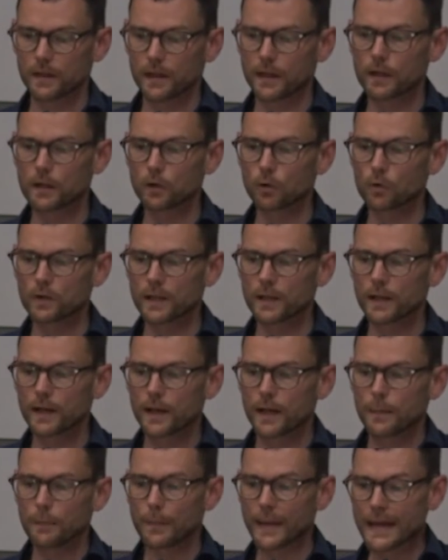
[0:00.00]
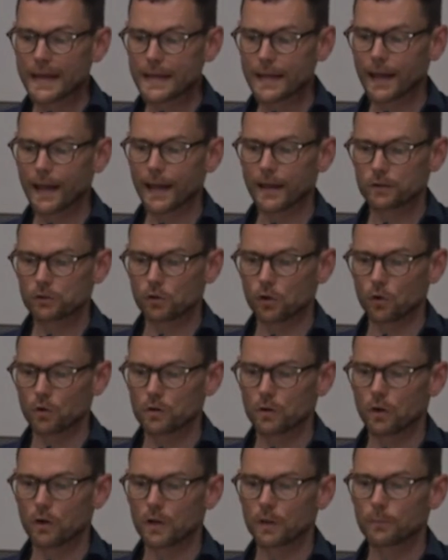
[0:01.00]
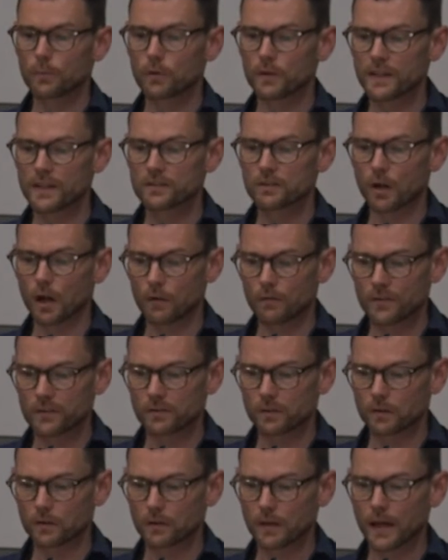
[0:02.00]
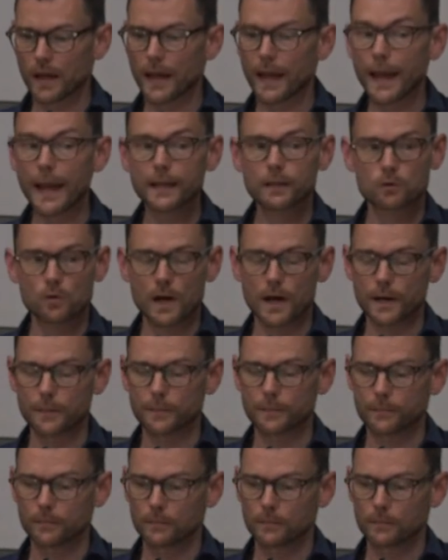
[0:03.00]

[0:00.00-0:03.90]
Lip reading: including making assault on a police officer a hate crime.